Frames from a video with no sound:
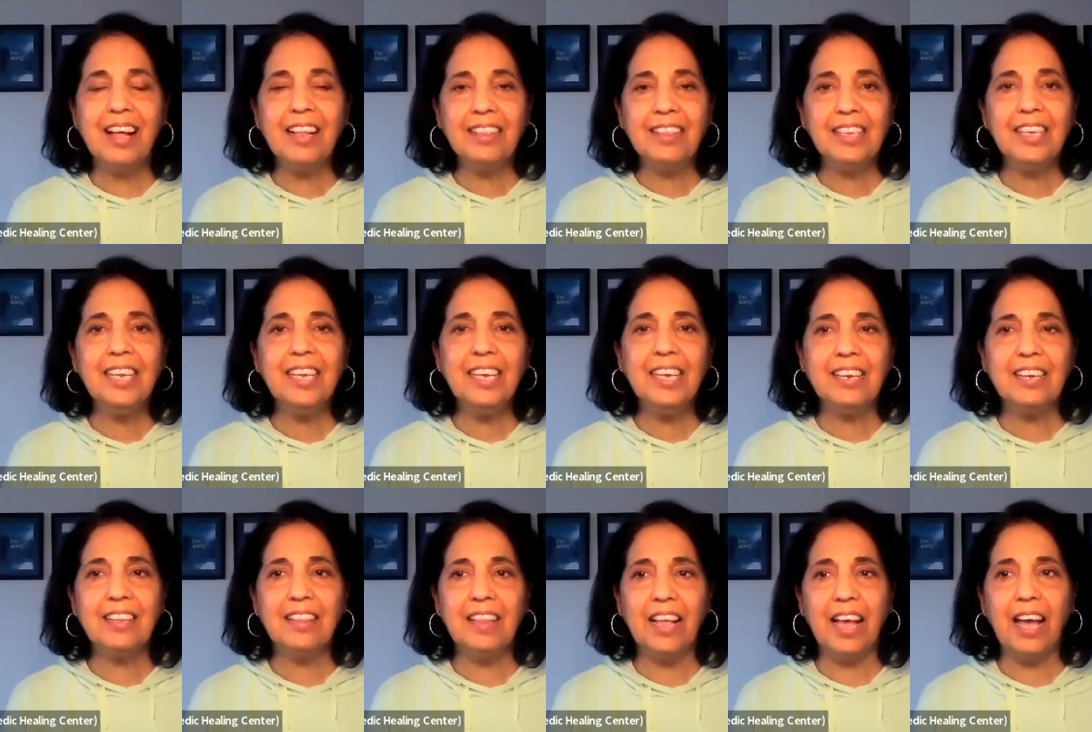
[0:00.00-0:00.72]

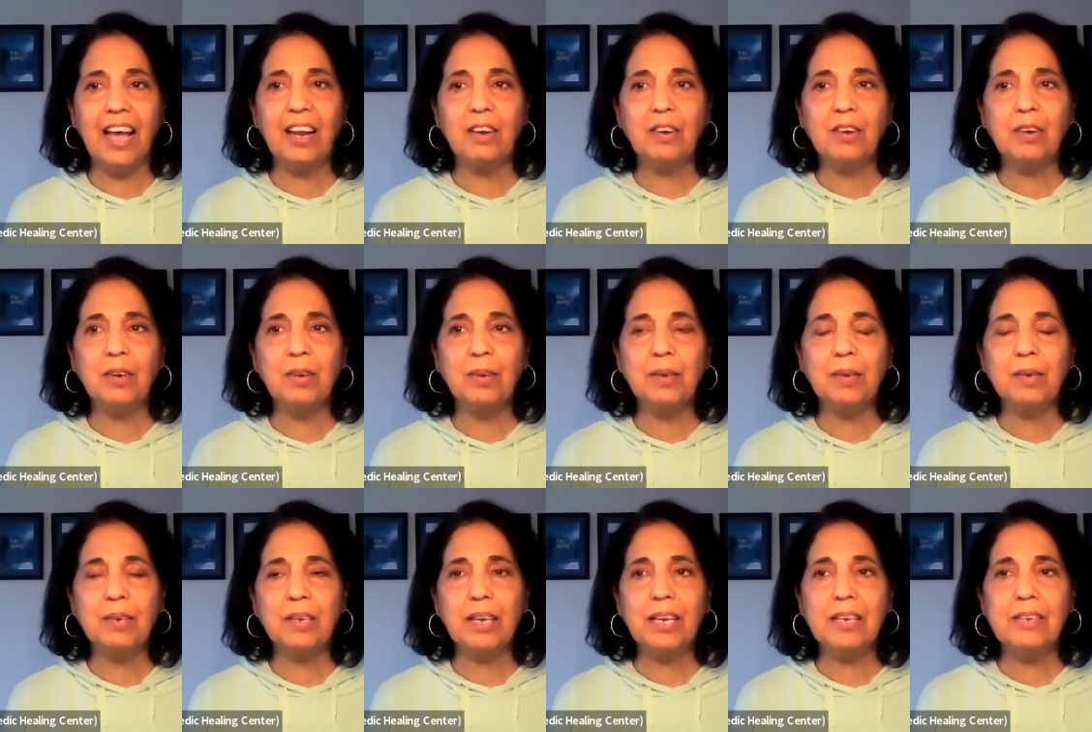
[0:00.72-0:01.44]
nothing that
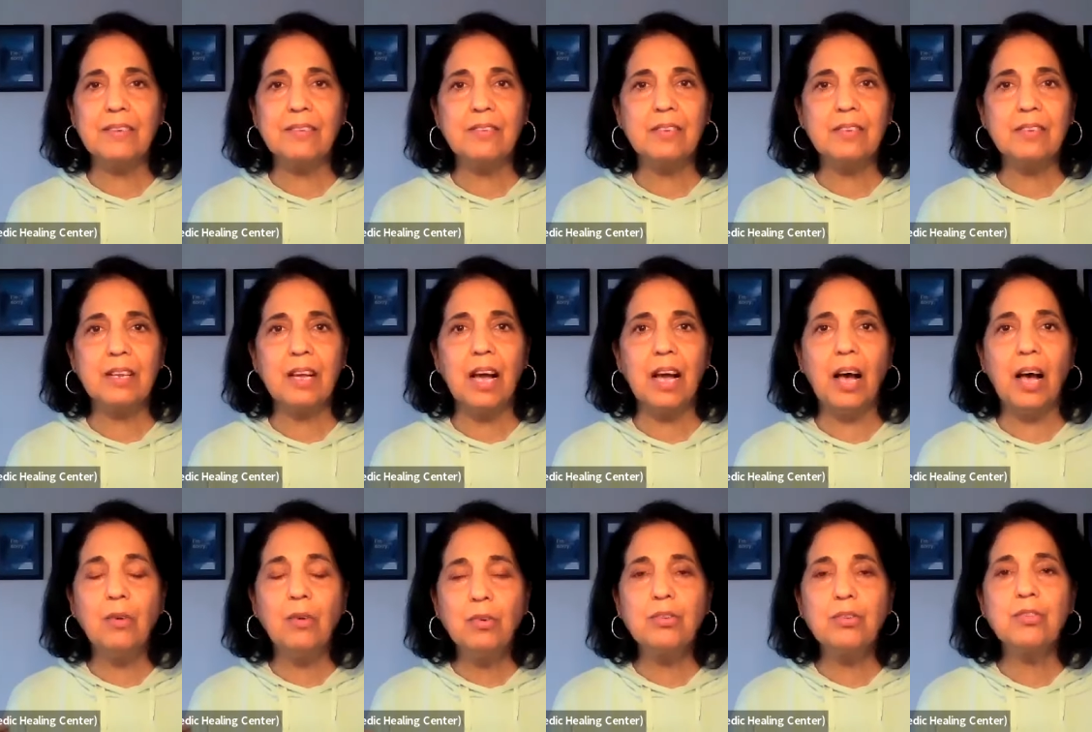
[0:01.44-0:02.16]
it's
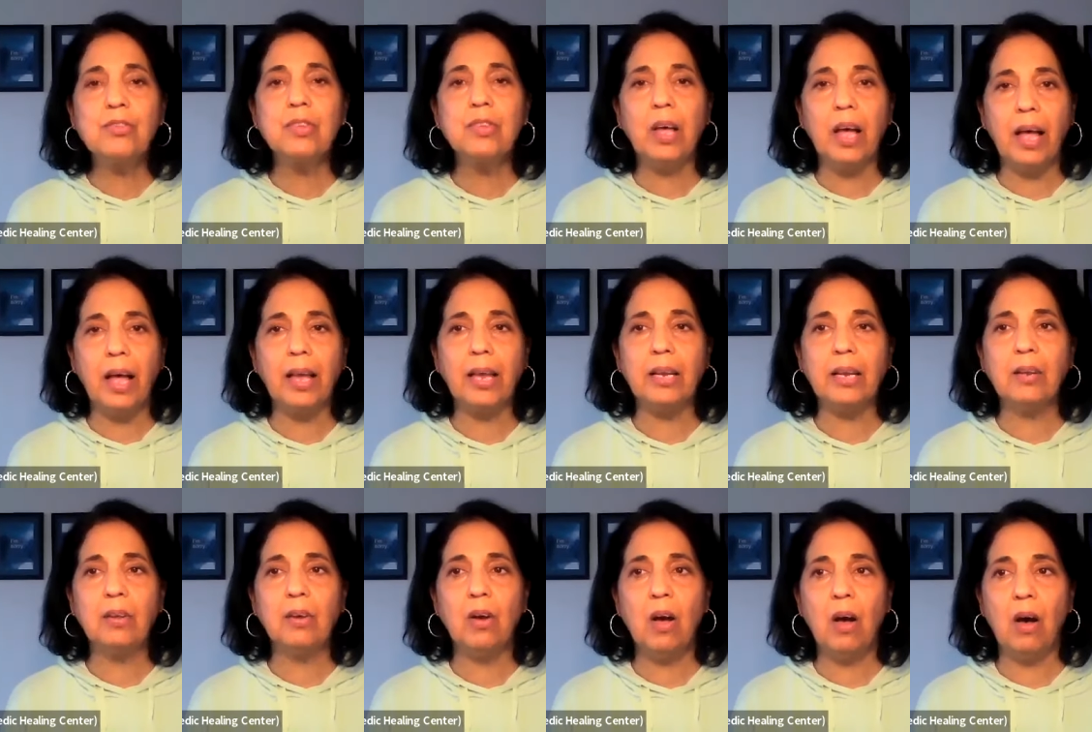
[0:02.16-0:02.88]

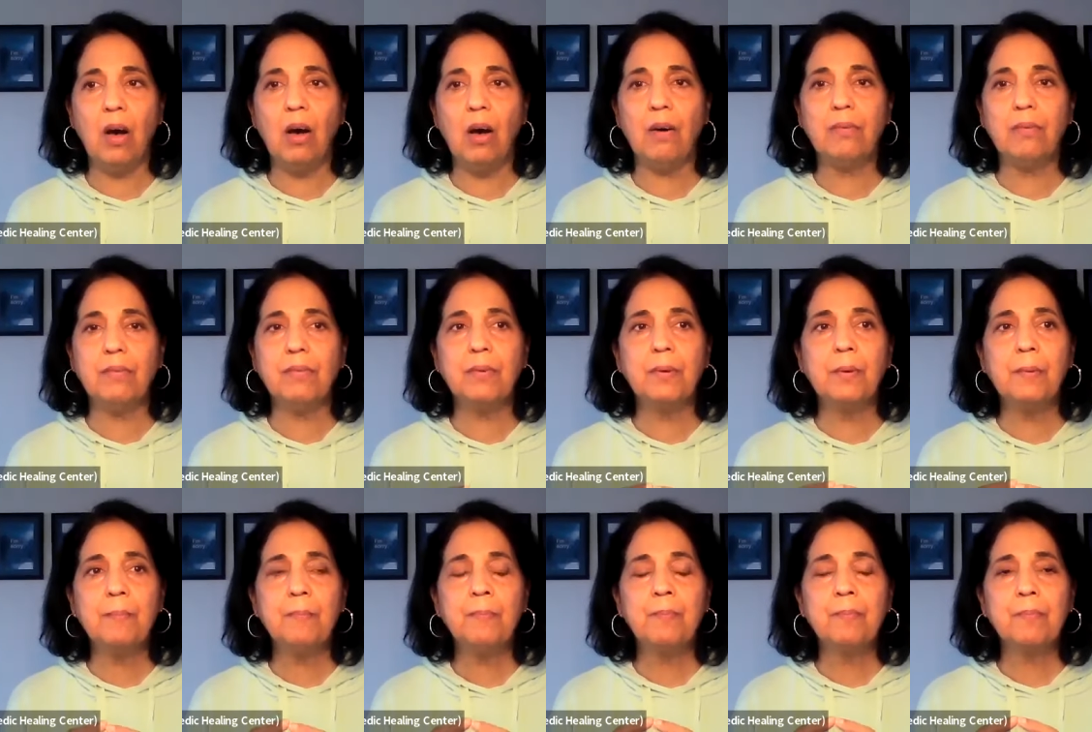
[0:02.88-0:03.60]
outside of
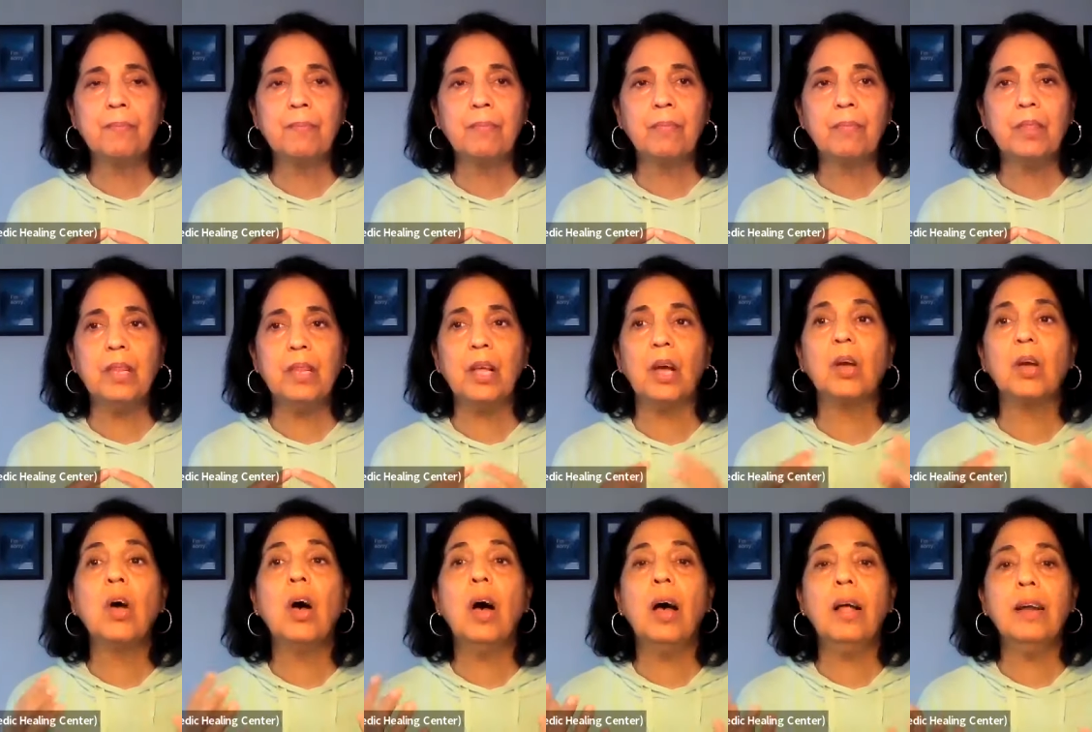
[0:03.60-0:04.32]

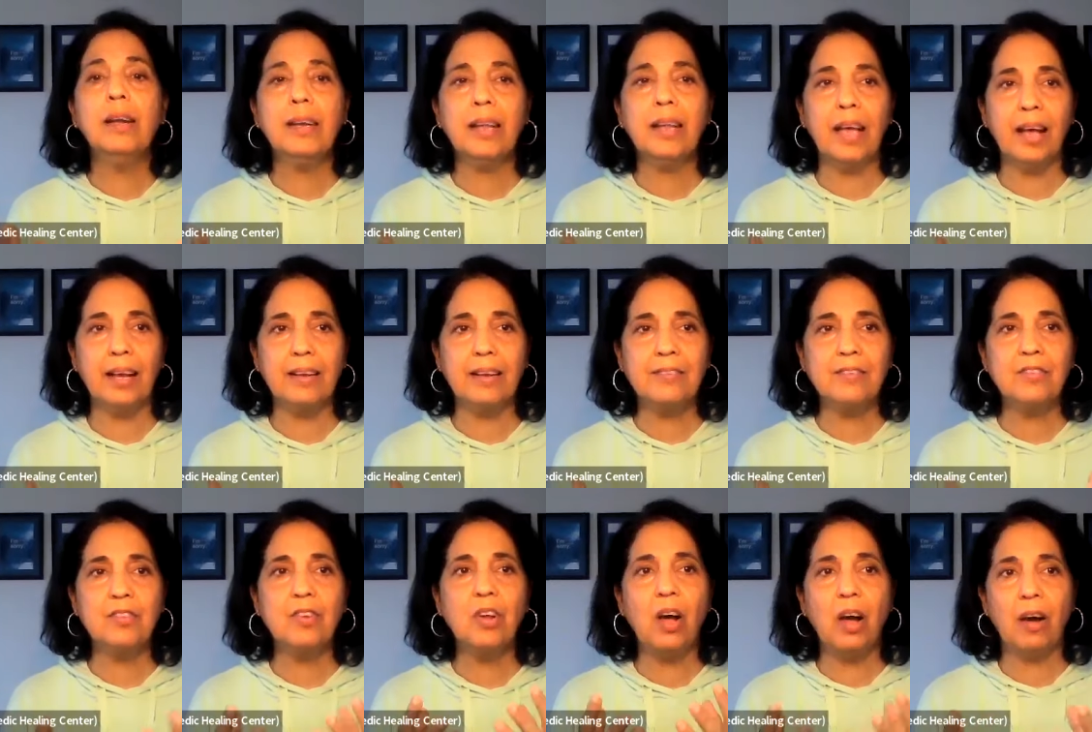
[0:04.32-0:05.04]
the
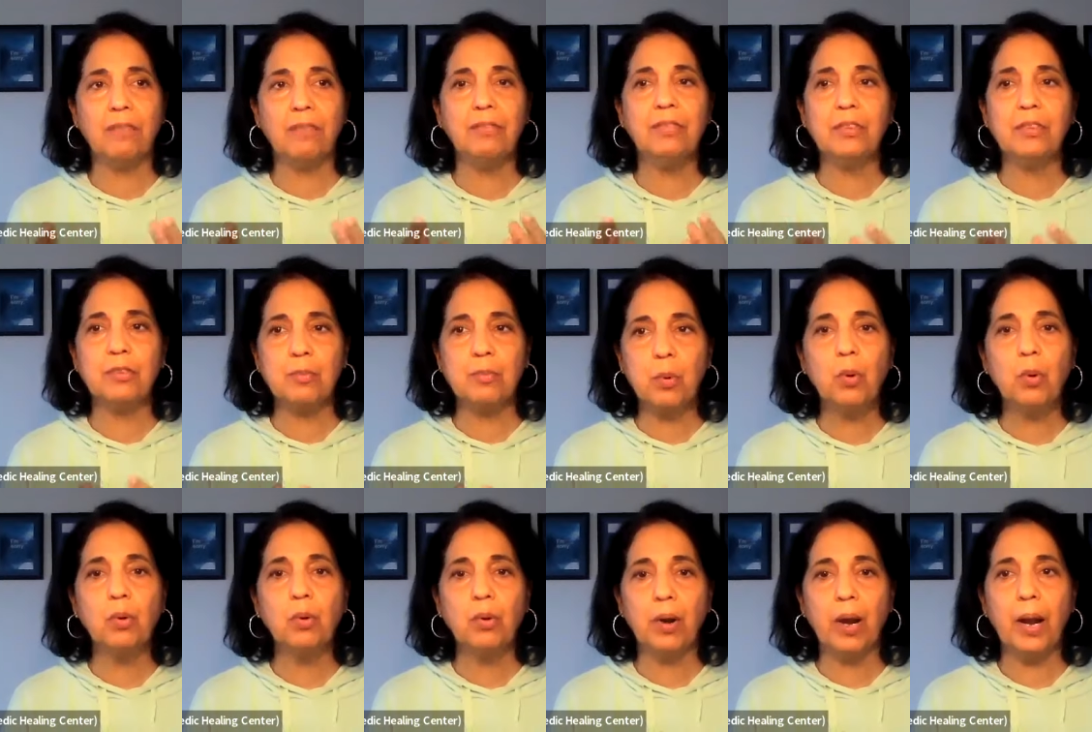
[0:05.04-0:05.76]
context of this
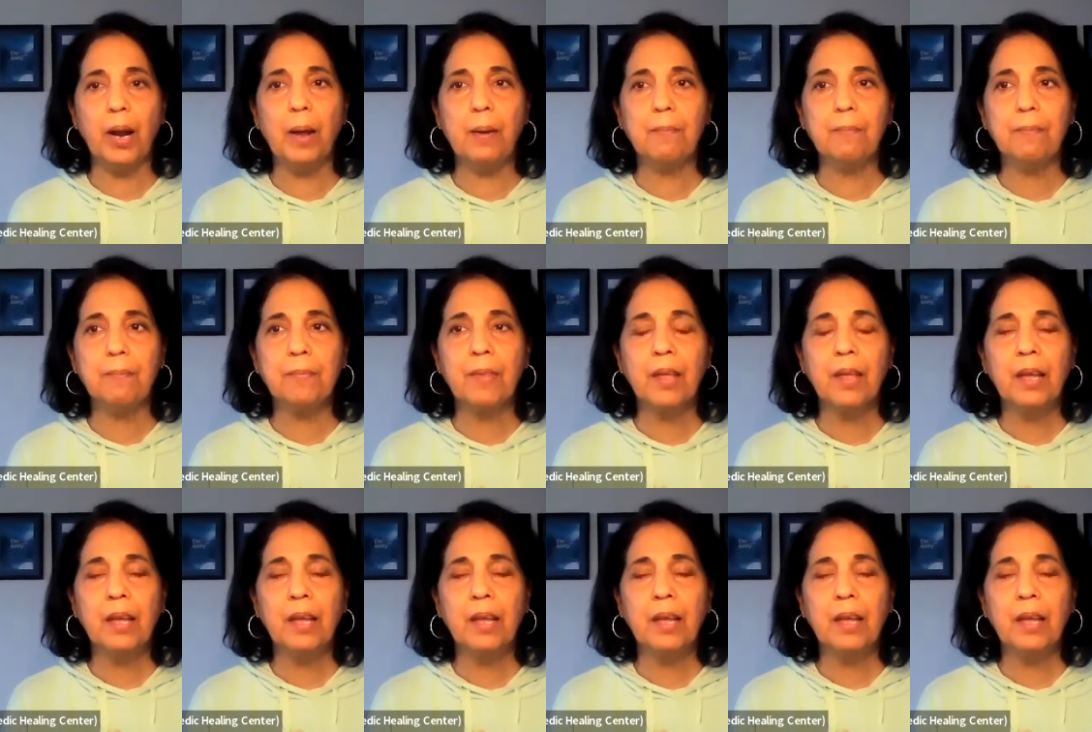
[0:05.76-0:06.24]
program